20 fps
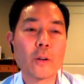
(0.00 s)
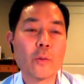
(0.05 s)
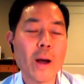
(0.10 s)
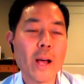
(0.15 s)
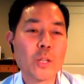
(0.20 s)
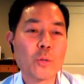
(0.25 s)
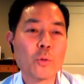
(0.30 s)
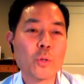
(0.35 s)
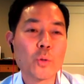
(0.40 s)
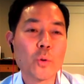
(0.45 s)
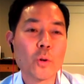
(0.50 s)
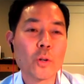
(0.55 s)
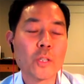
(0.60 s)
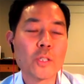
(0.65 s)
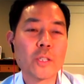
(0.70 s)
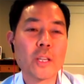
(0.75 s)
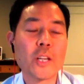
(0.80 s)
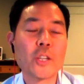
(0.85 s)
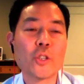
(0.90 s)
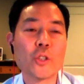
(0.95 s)
grassroots
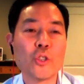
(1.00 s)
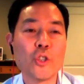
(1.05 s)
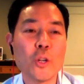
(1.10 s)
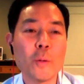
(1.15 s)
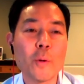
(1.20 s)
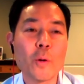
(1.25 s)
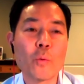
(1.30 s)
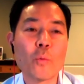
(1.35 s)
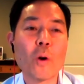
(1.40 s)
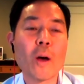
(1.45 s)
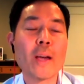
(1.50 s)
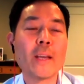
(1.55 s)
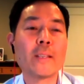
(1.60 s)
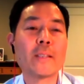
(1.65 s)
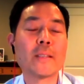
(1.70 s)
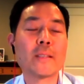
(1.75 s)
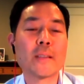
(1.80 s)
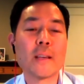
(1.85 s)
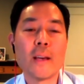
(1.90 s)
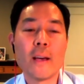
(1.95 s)
organization, human
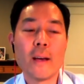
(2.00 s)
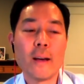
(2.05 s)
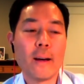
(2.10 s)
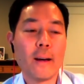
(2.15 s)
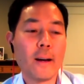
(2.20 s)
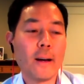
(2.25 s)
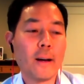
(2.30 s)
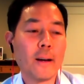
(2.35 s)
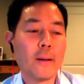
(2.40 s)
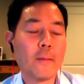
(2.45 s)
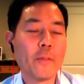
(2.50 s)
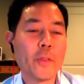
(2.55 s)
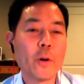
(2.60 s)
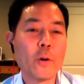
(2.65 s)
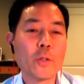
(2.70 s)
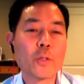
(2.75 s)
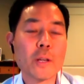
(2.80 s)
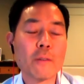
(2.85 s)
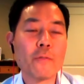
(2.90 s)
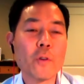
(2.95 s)
rights,
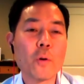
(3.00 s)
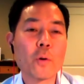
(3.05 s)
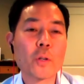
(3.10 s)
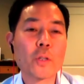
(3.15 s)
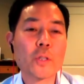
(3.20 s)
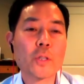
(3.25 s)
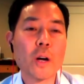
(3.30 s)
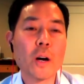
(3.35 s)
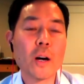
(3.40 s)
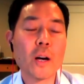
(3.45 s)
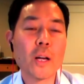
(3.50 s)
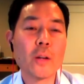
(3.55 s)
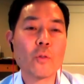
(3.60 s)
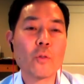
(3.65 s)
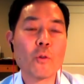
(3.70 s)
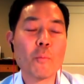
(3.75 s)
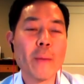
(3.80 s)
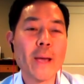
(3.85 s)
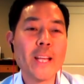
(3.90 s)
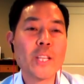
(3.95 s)
those that focus on
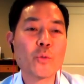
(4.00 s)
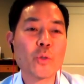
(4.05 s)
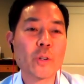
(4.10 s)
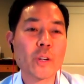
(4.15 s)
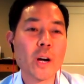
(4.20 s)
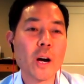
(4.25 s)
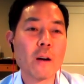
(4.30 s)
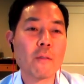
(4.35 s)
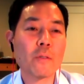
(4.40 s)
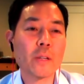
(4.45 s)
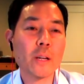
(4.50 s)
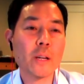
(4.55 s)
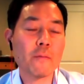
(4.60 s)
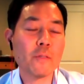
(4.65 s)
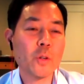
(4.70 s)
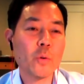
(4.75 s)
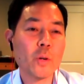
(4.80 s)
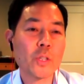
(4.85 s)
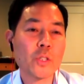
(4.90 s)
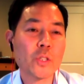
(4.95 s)
remains recovery
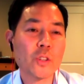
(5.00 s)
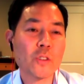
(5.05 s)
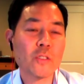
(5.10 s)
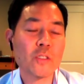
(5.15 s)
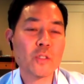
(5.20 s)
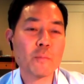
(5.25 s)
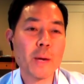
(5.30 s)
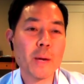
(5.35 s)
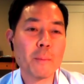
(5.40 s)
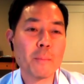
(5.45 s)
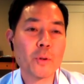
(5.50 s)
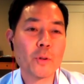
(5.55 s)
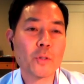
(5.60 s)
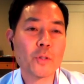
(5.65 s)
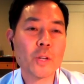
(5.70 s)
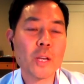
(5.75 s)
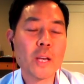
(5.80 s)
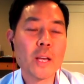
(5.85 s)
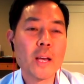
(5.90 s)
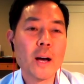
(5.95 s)
of U.S. service
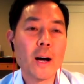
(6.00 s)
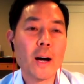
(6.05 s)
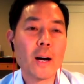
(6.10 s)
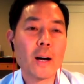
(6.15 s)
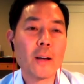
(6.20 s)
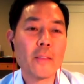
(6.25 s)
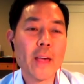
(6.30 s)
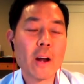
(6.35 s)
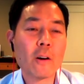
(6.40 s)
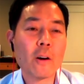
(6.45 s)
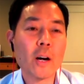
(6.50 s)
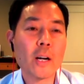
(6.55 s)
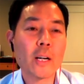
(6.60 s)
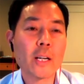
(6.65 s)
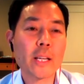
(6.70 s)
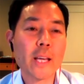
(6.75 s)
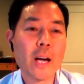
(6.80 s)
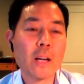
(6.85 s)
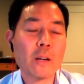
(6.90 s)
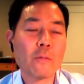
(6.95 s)
members that are
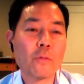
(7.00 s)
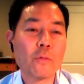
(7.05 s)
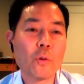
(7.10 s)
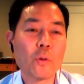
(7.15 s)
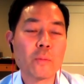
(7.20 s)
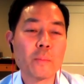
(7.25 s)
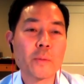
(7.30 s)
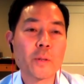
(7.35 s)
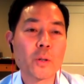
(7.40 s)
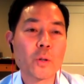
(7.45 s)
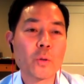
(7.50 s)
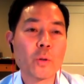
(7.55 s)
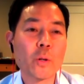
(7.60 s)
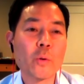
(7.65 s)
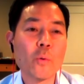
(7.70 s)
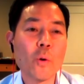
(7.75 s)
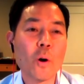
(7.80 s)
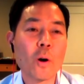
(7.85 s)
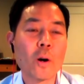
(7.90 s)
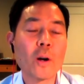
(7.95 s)
unaccounted for from the
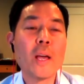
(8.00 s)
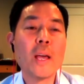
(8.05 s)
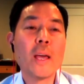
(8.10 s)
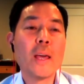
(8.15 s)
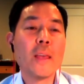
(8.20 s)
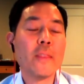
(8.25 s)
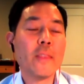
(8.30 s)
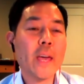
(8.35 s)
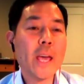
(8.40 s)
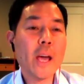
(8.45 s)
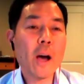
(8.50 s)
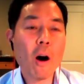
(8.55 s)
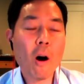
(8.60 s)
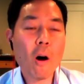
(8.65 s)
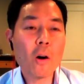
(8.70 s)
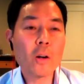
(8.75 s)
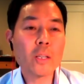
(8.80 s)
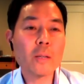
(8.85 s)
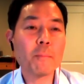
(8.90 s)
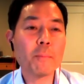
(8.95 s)
Korean War, they
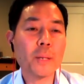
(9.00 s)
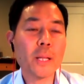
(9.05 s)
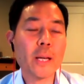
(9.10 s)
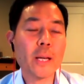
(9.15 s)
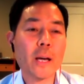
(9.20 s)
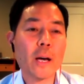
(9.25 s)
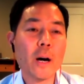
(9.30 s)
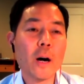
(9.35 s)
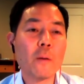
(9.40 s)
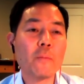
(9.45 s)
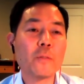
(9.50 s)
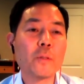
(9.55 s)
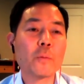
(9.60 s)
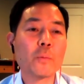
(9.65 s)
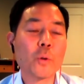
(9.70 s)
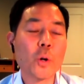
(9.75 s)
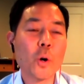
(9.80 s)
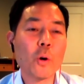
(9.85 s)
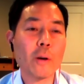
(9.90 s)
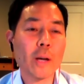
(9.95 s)
all can play a
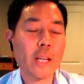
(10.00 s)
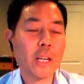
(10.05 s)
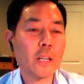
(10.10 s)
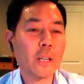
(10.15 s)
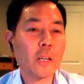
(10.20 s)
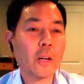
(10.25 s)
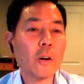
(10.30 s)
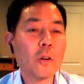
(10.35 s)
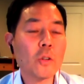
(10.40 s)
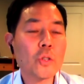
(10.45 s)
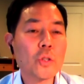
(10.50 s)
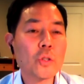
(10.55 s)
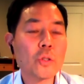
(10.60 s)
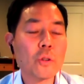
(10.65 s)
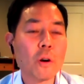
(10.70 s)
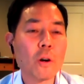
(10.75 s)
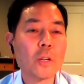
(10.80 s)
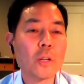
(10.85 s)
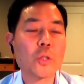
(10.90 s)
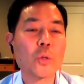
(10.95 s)
helpful role. And it all
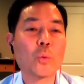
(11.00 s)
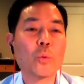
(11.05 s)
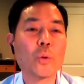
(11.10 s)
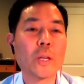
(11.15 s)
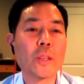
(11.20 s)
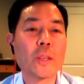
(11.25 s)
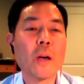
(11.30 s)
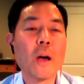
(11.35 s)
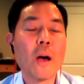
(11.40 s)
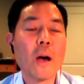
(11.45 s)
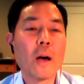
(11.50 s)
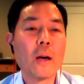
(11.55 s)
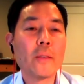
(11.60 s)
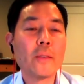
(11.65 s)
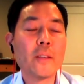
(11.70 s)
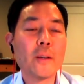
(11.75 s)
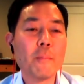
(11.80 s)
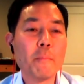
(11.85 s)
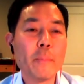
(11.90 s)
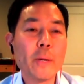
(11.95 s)
starts with
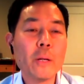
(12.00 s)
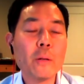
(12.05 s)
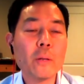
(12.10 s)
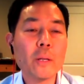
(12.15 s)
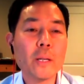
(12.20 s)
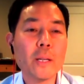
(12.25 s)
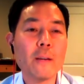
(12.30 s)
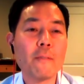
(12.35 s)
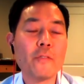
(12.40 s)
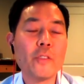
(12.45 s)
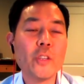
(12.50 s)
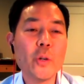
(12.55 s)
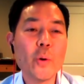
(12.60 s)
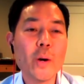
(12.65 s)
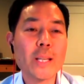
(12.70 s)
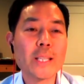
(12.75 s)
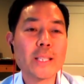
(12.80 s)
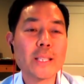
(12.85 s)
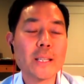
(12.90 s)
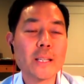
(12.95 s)
the ability of
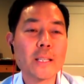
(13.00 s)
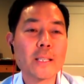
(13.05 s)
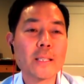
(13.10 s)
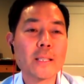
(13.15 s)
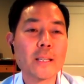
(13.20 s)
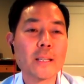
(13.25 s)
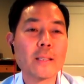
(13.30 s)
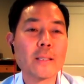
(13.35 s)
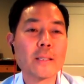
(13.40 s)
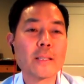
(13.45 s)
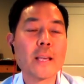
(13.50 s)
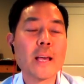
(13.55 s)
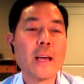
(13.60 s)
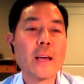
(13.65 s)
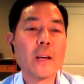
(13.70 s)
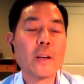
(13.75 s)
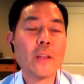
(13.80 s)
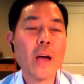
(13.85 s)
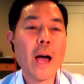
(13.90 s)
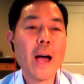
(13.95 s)
U.S.
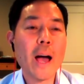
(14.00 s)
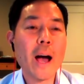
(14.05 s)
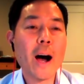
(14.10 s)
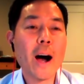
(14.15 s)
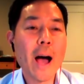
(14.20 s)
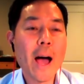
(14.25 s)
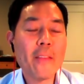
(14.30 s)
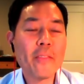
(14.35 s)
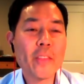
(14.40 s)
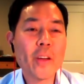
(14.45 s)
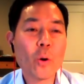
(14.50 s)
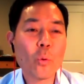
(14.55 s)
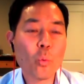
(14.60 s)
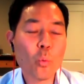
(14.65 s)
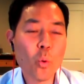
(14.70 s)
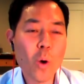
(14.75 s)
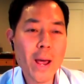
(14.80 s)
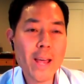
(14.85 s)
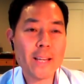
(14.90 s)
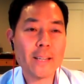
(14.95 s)
citizens and their
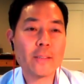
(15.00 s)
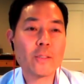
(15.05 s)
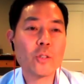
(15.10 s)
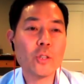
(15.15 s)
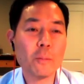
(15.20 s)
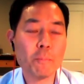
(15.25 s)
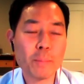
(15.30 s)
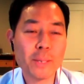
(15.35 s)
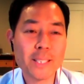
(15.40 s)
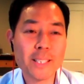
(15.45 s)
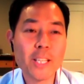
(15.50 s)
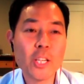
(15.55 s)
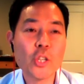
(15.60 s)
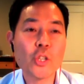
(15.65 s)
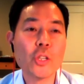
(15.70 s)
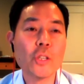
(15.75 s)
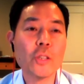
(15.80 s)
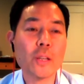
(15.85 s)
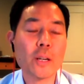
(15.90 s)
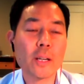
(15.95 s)
right to
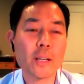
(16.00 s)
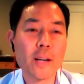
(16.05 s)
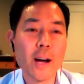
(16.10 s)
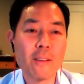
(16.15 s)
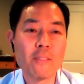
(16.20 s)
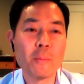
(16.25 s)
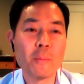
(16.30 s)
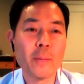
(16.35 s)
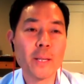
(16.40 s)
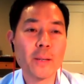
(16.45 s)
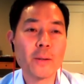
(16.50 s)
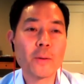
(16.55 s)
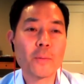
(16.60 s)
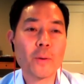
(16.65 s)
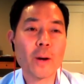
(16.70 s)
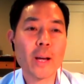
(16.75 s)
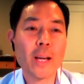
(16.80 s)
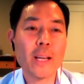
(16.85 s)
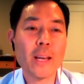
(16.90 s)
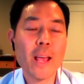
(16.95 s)
petition their government,
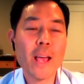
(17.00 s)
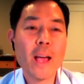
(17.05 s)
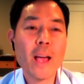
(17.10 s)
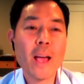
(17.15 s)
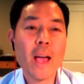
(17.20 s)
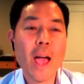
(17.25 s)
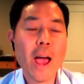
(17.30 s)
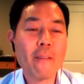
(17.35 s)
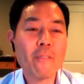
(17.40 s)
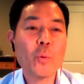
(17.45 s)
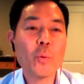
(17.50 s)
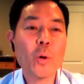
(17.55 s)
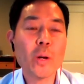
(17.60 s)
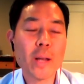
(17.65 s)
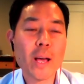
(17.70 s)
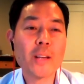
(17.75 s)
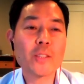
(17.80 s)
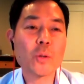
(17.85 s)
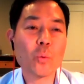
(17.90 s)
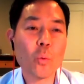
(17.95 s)
right? Everyone
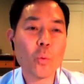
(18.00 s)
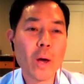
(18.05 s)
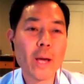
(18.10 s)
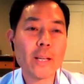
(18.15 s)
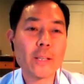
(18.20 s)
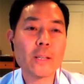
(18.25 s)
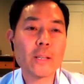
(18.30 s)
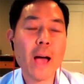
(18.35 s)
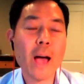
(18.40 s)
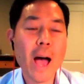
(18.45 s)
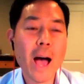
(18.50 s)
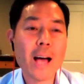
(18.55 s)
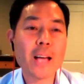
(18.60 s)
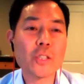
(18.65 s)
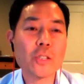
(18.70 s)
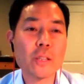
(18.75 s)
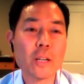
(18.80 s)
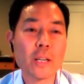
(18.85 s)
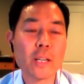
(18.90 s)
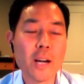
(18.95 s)
has a right to
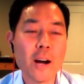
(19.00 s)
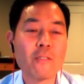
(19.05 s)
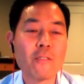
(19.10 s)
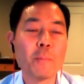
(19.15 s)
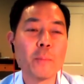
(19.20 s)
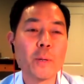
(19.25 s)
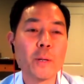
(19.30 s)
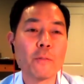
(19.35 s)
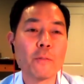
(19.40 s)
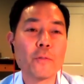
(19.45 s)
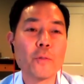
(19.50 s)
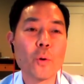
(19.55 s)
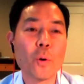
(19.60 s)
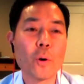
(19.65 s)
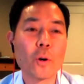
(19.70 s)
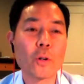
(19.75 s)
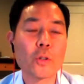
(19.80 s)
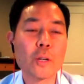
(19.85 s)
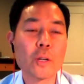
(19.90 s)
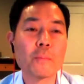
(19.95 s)
ask their government
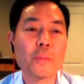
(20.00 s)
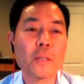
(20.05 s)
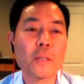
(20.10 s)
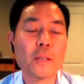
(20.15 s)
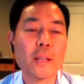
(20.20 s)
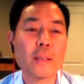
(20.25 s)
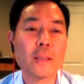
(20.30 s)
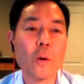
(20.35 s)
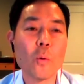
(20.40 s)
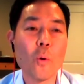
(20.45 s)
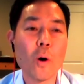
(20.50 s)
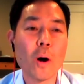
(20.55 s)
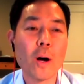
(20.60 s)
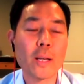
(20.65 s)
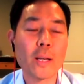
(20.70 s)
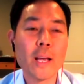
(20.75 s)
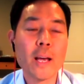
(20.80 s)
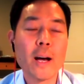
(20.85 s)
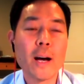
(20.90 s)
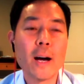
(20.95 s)
for something that they
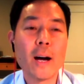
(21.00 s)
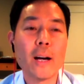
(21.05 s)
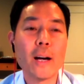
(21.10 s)
want